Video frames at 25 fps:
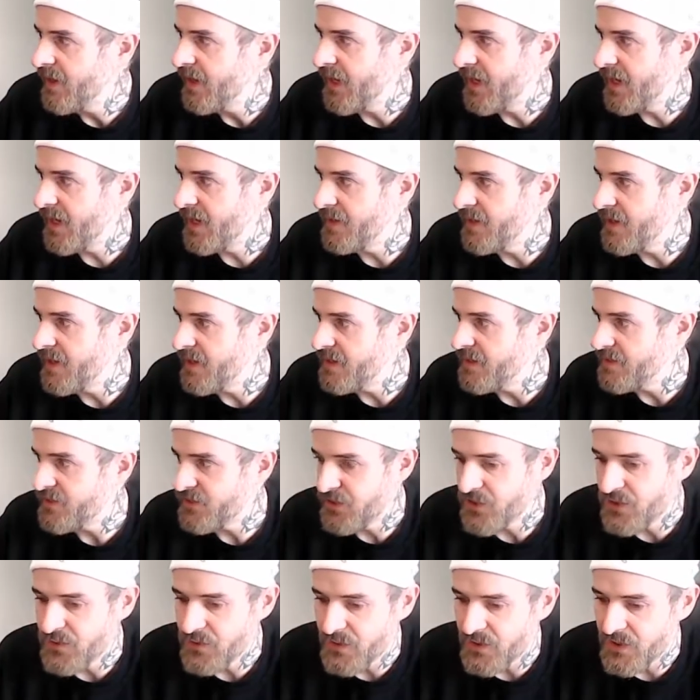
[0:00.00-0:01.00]
And then
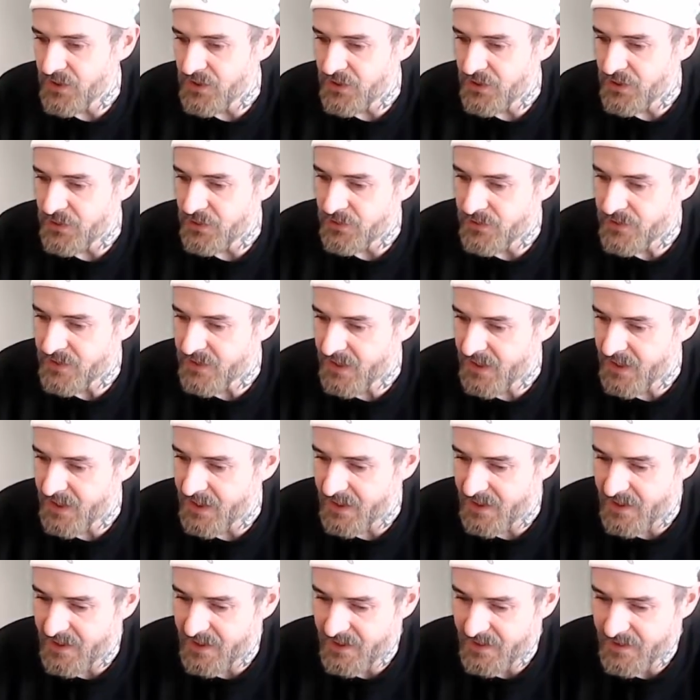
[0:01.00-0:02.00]
so you could use
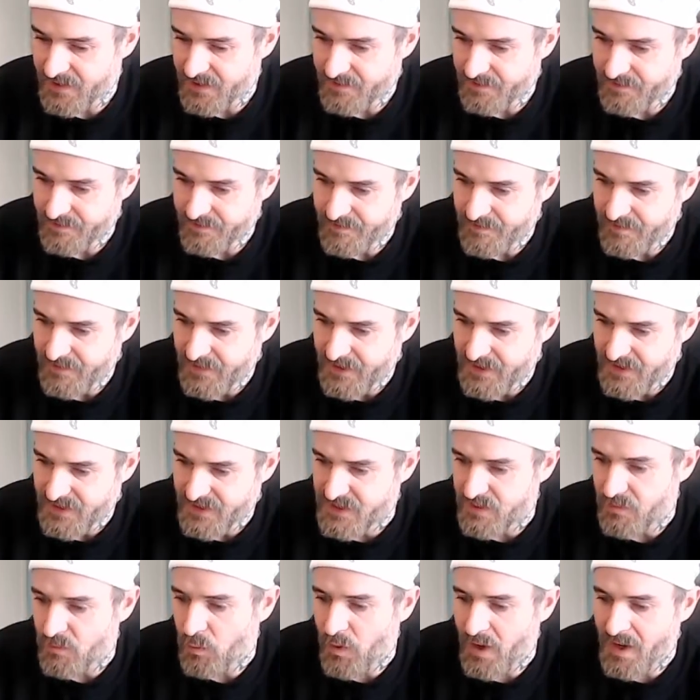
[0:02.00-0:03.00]
like
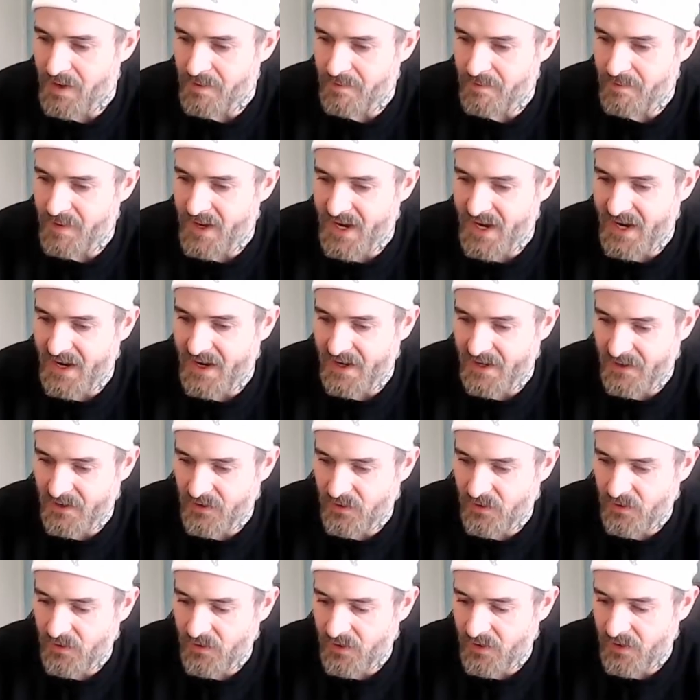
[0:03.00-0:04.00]
some white
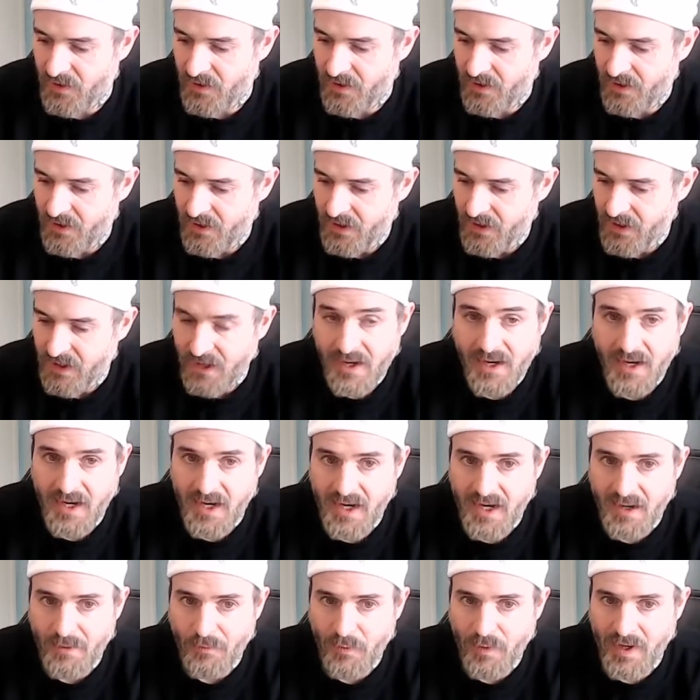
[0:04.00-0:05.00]
pen or
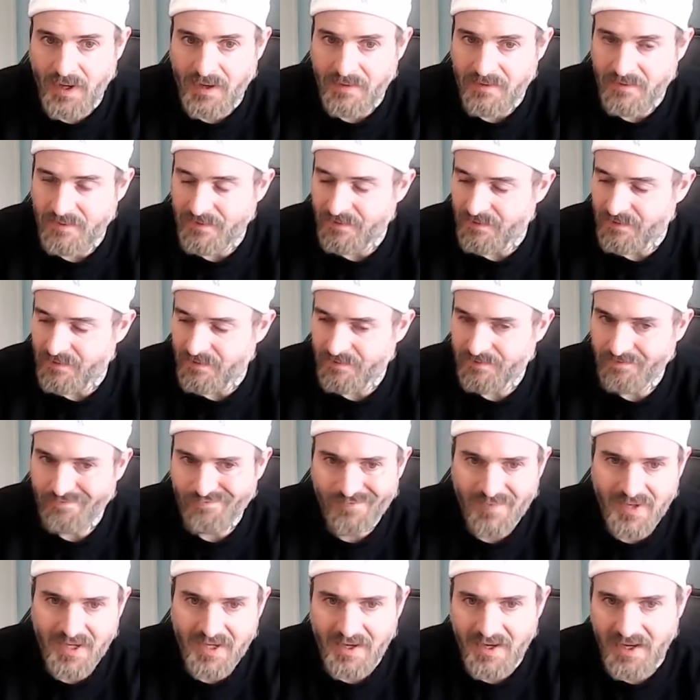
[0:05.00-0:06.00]
white,
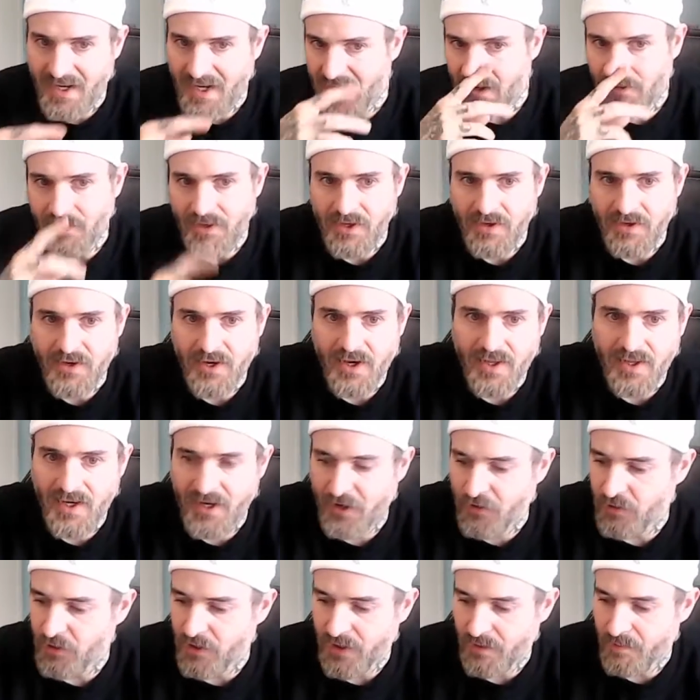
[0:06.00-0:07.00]

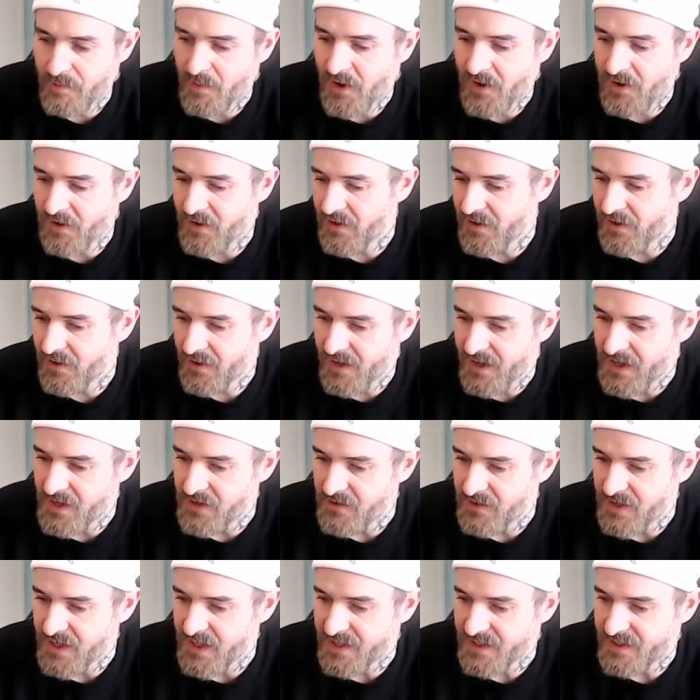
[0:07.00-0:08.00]
acrylic marker, and
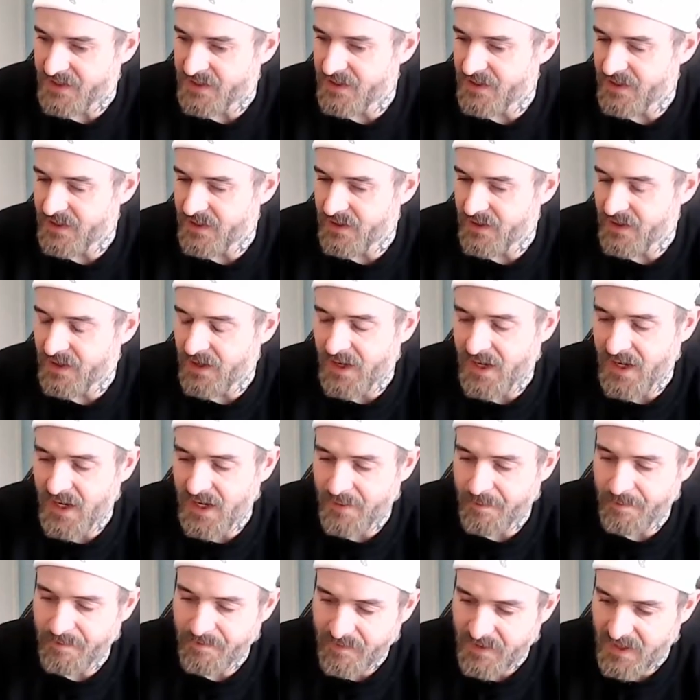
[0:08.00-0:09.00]
you can get
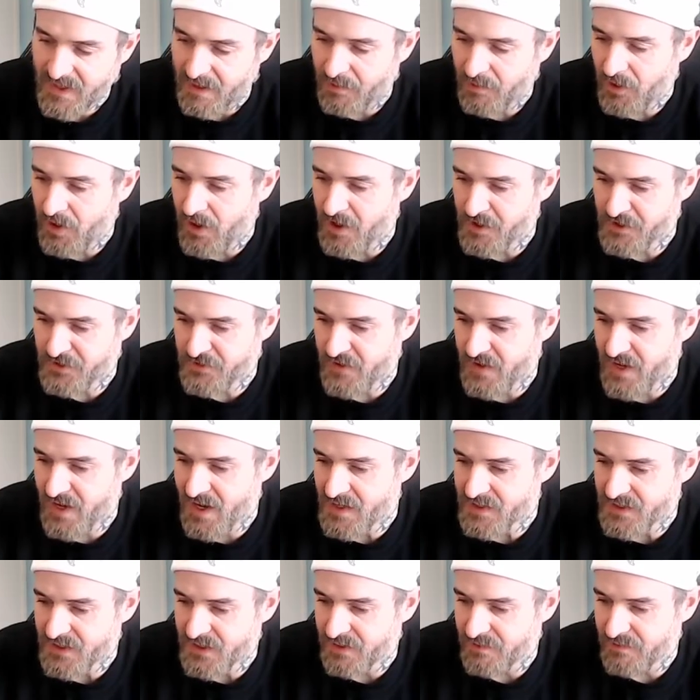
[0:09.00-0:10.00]
a
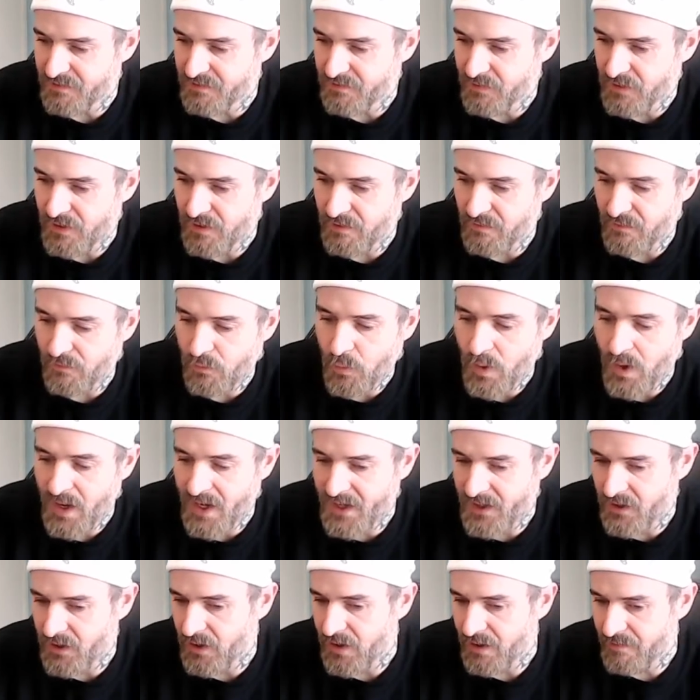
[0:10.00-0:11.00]
contrast of
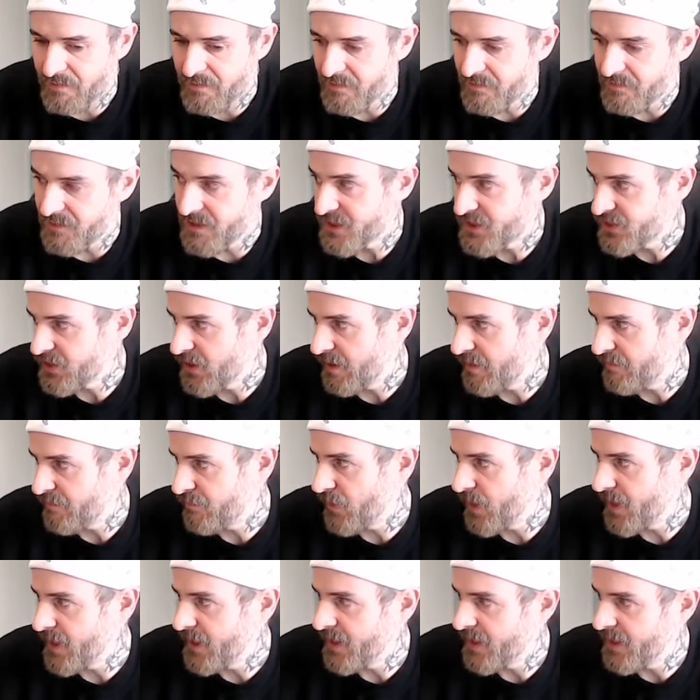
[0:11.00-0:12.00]
white off of this
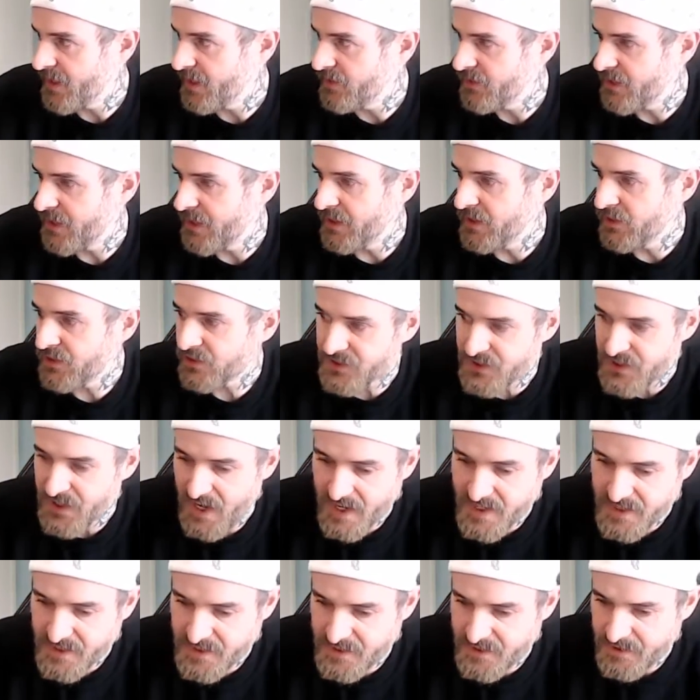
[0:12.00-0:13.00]
off-white, and it looks
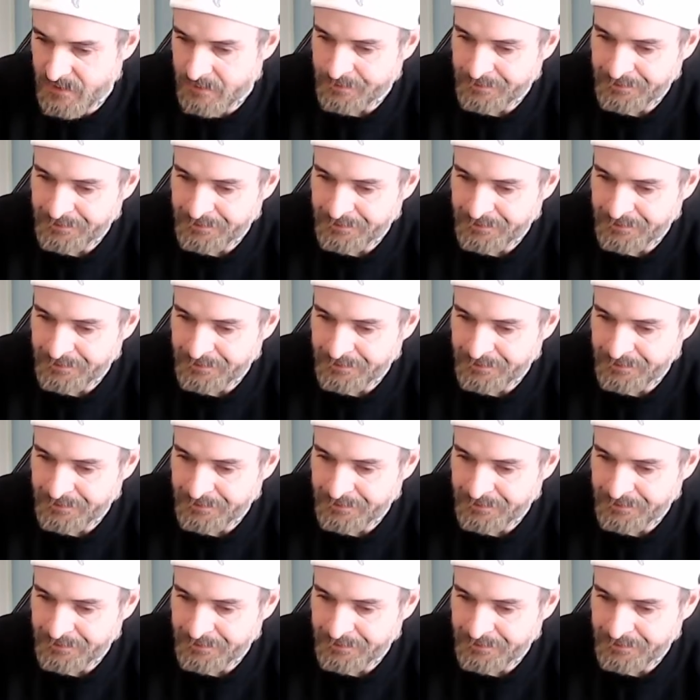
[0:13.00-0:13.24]
nice.